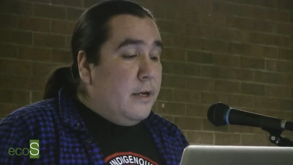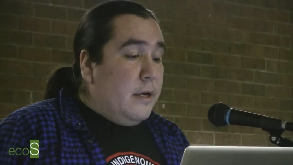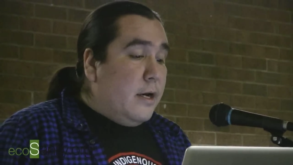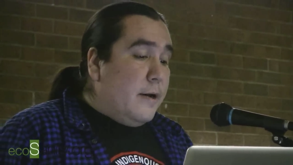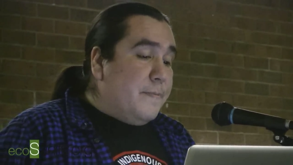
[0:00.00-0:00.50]

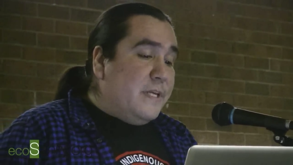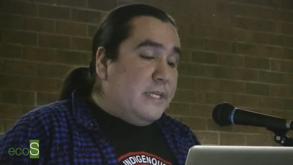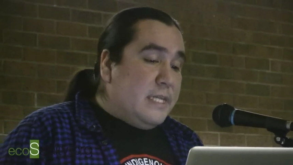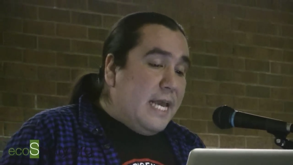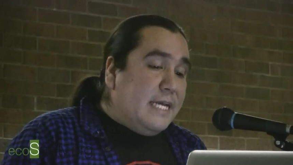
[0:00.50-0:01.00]
Um, the
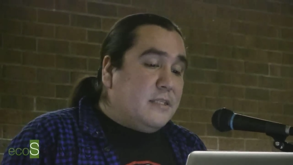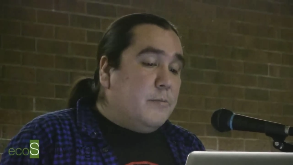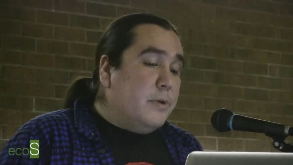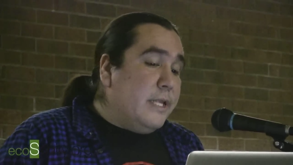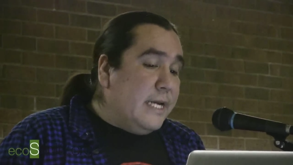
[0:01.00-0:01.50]
delays and
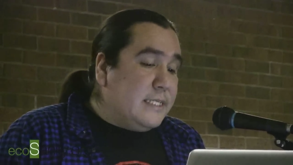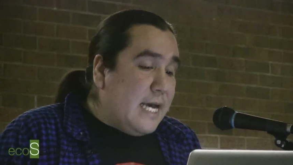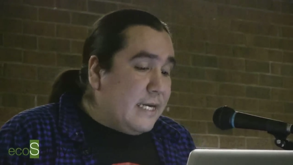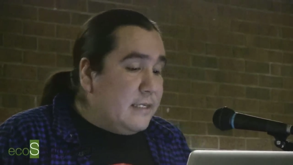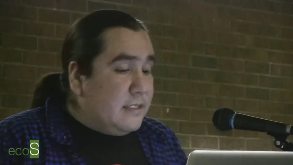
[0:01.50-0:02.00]
bullying
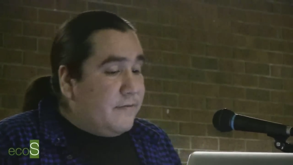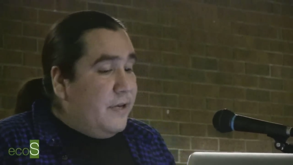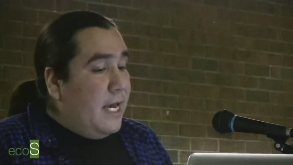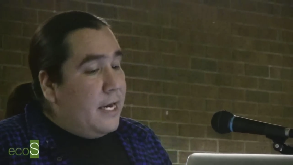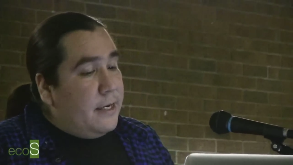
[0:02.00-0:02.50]
tactics of
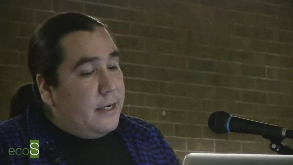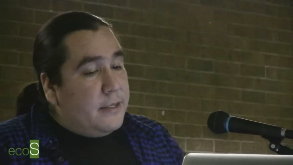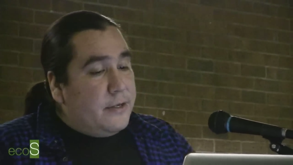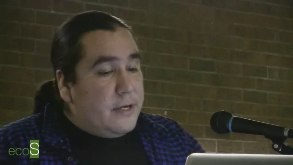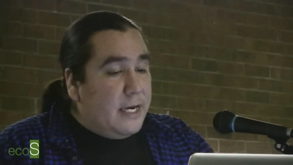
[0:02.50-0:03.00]
Canada and
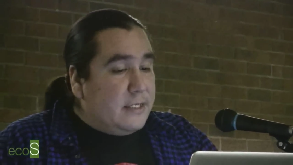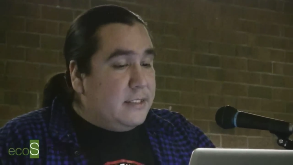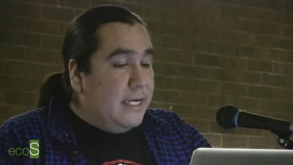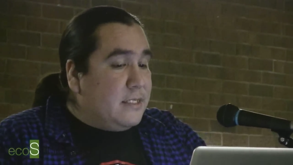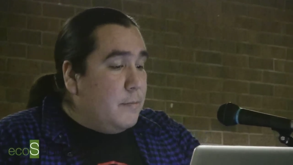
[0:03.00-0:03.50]
the United
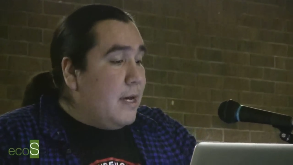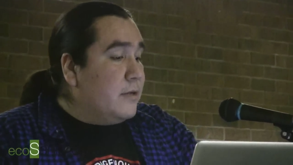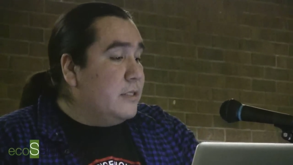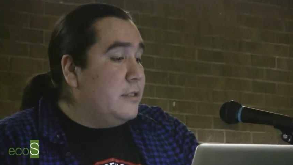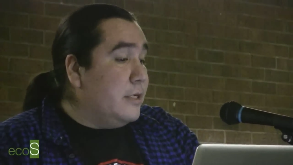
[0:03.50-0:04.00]
States
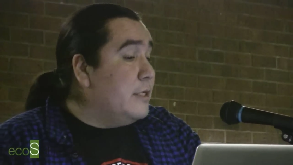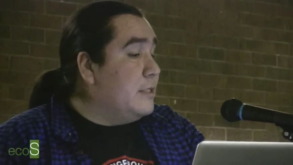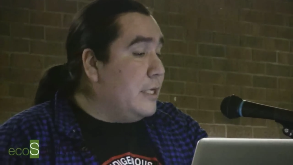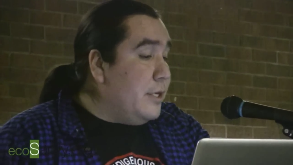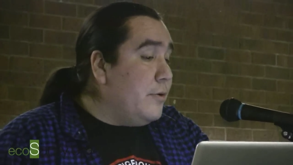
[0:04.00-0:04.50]
amounted to
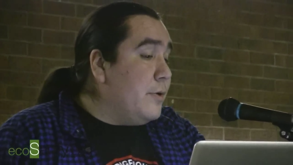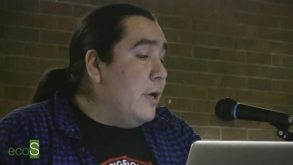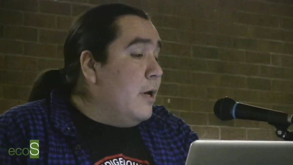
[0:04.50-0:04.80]
continued